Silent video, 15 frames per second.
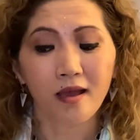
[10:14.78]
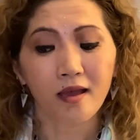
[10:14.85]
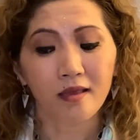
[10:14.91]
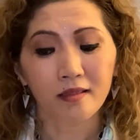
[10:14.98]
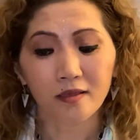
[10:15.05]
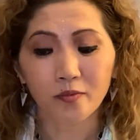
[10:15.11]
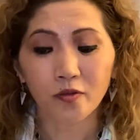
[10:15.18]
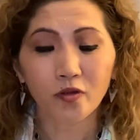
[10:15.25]

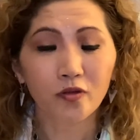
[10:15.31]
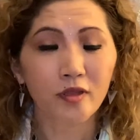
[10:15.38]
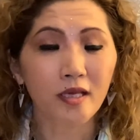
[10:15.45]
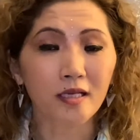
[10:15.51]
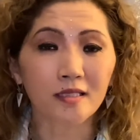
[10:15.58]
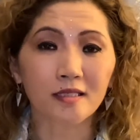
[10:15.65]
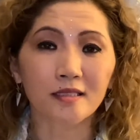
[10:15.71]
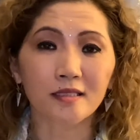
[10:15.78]
The few
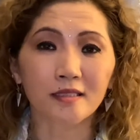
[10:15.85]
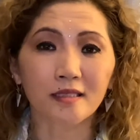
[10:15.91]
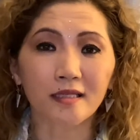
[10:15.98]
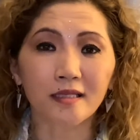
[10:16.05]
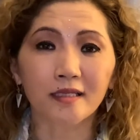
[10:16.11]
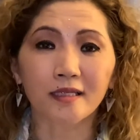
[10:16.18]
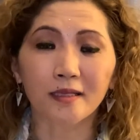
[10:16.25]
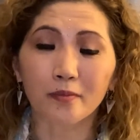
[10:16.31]
things is
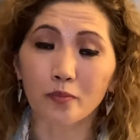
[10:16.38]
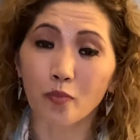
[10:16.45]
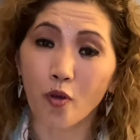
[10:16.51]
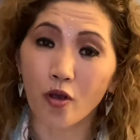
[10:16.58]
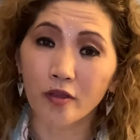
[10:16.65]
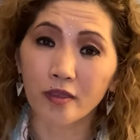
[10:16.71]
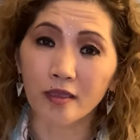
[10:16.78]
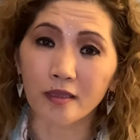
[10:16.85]
really
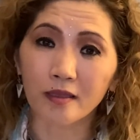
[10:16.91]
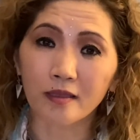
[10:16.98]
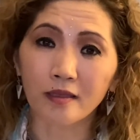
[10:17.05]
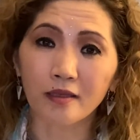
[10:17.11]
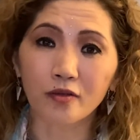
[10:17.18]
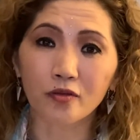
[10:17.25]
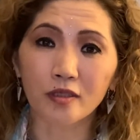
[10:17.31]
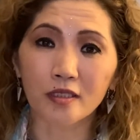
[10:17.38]
important,
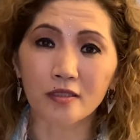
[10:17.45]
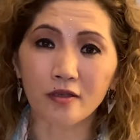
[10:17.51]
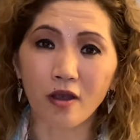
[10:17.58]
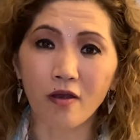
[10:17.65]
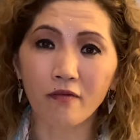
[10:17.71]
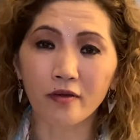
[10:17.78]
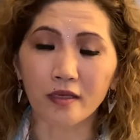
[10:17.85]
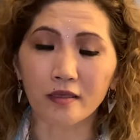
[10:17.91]
and you
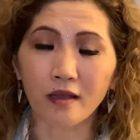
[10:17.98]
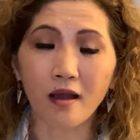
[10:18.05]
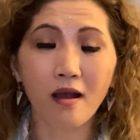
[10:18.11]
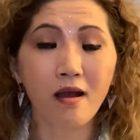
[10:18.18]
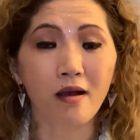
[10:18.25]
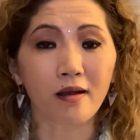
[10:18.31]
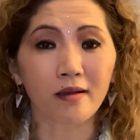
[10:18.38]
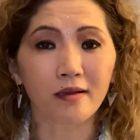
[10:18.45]
discover it.
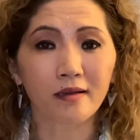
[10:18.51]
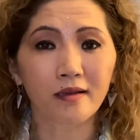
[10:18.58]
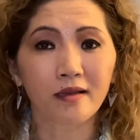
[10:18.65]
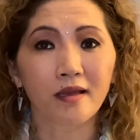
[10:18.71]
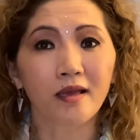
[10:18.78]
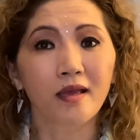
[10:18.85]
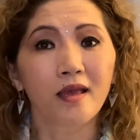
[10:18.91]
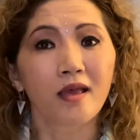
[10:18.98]

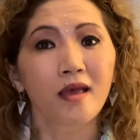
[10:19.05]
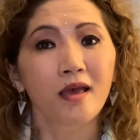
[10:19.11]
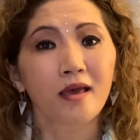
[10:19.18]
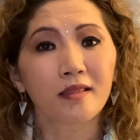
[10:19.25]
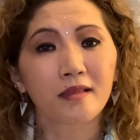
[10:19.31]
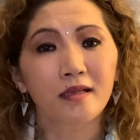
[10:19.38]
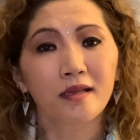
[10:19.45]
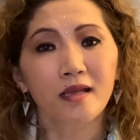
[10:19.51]

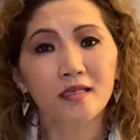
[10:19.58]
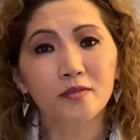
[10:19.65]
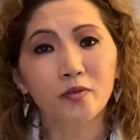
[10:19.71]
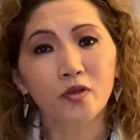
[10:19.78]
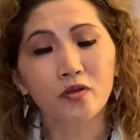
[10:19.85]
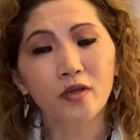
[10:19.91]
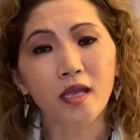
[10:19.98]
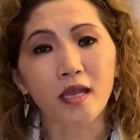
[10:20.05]
And the next
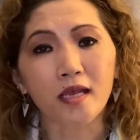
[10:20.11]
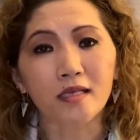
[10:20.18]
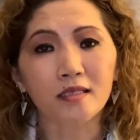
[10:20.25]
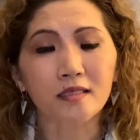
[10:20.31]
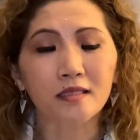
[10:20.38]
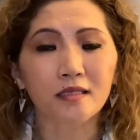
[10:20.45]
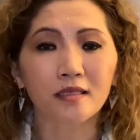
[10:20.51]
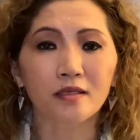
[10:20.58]
few
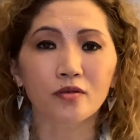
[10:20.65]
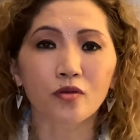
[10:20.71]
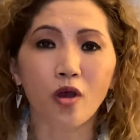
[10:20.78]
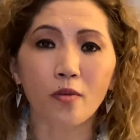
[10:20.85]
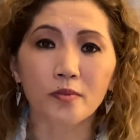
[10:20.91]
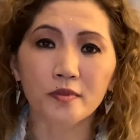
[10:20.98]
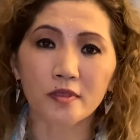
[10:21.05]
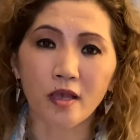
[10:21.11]
days, you
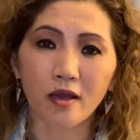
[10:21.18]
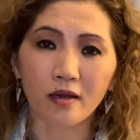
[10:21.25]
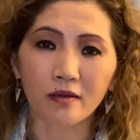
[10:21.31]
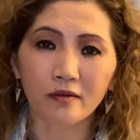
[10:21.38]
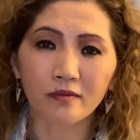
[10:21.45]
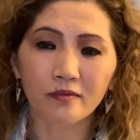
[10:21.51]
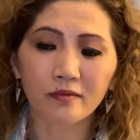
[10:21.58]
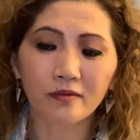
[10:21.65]

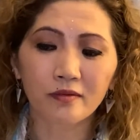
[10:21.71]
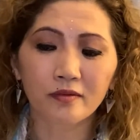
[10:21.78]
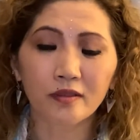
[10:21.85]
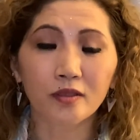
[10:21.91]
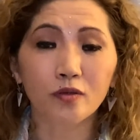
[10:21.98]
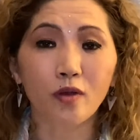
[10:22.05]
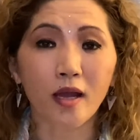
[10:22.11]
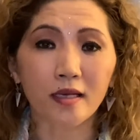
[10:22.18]
observe,
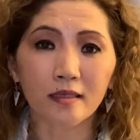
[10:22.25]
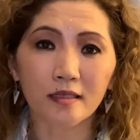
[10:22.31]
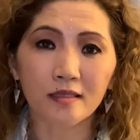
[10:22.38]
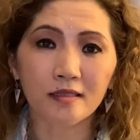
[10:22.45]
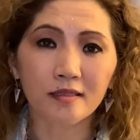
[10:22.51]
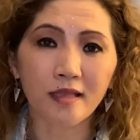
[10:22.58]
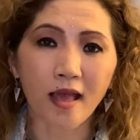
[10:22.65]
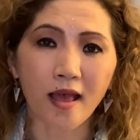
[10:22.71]
you
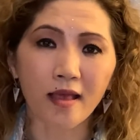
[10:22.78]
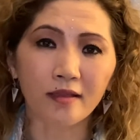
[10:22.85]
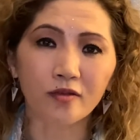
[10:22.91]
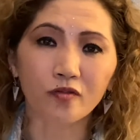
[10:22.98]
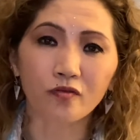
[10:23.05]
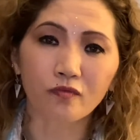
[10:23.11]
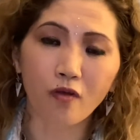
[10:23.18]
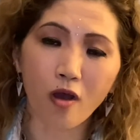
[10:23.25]
understand, you
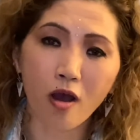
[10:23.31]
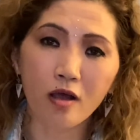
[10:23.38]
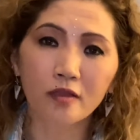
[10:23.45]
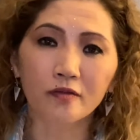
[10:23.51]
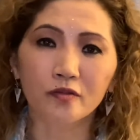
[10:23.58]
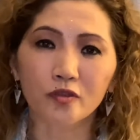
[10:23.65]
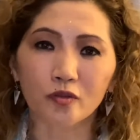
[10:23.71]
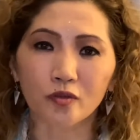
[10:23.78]
follow
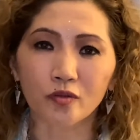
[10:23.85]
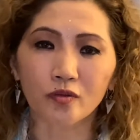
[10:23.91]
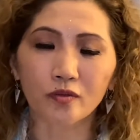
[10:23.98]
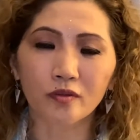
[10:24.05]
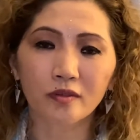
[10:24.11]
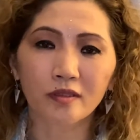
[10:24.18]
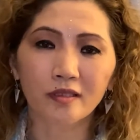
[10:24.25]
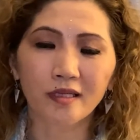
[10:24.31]
through.
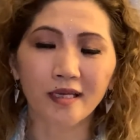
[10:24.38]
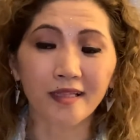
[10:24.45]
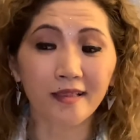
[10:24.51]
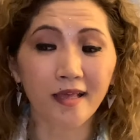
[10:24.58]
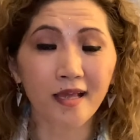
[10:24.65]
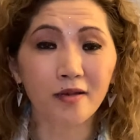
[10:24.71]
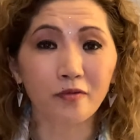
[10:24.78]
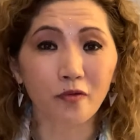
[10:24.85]
And
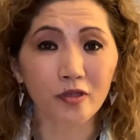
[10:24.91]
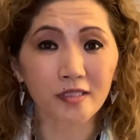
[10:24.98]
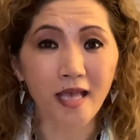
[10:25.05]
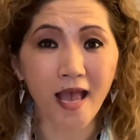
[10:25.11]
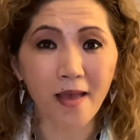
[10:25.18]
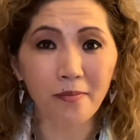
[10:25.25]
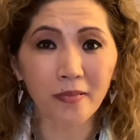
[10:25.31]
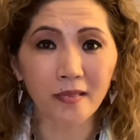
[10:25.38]
then what's
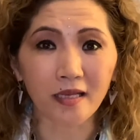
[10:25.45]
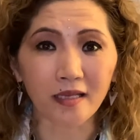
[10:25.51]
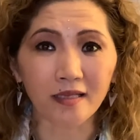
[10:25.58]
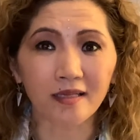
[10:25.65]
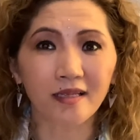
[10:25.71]
happening?